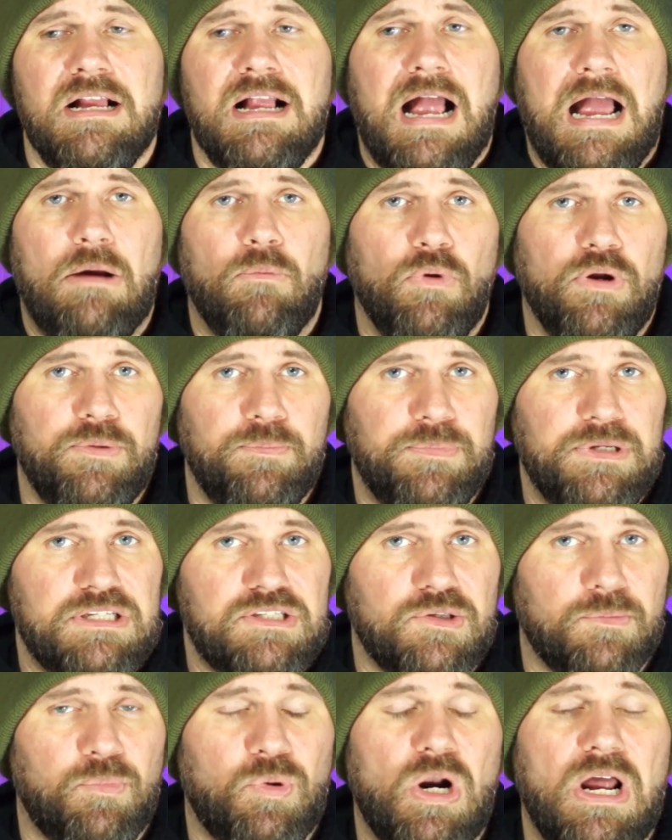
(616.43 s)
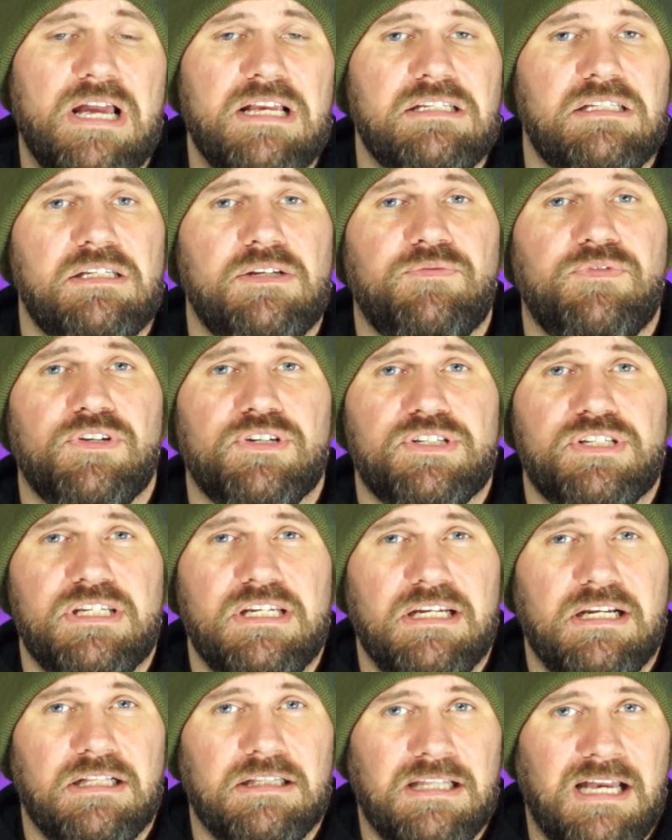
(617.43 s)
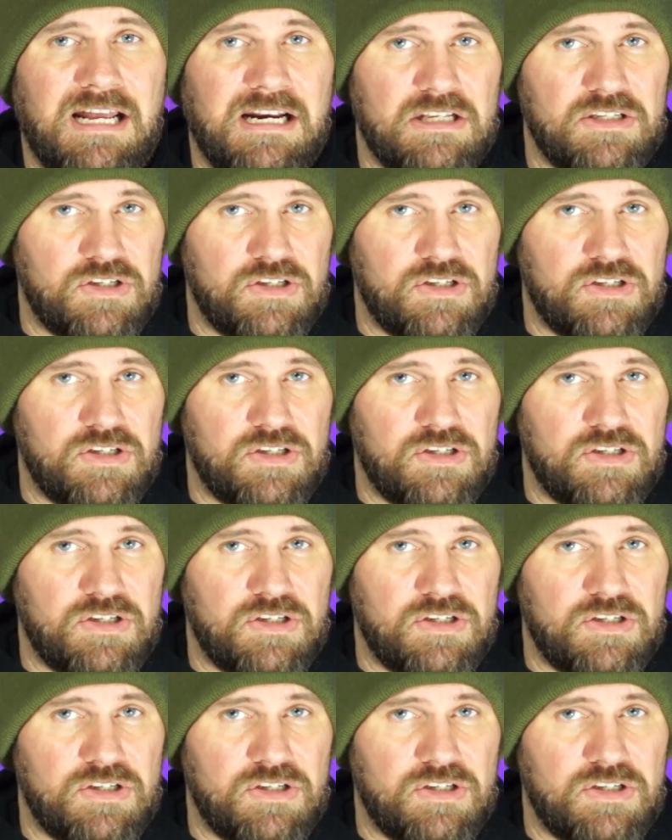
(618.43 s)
I wouldn't be surprised if you're seeing a lot of